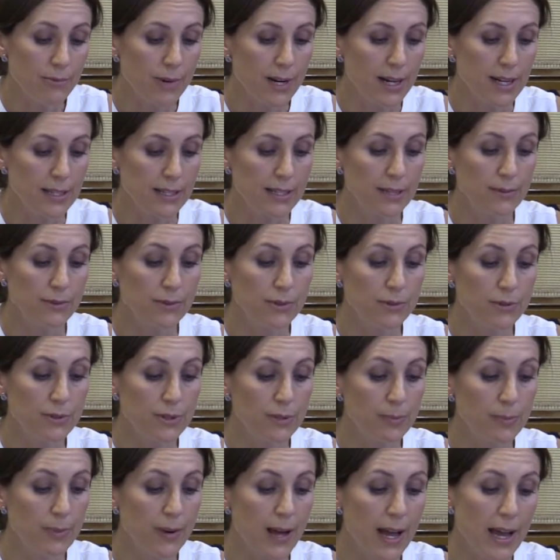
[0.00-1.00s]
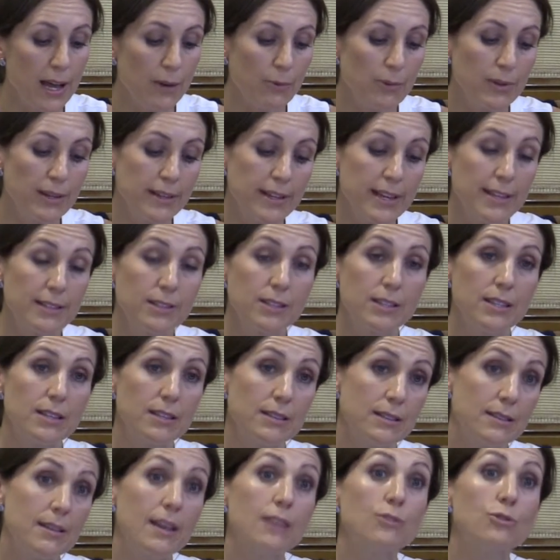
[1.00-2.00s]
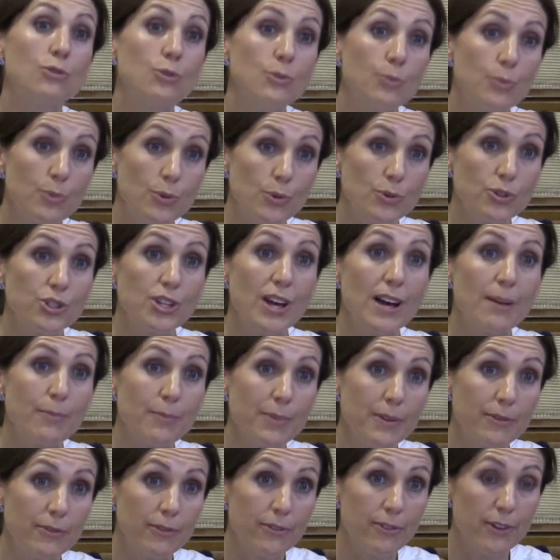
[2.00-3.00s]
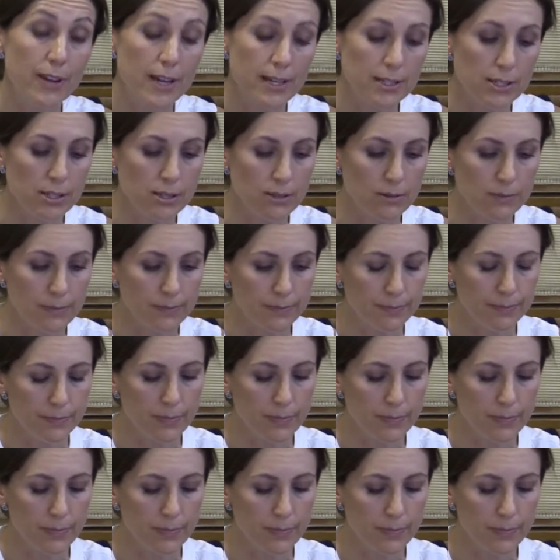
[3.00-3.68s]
relative to supply will then tend to push up inflation.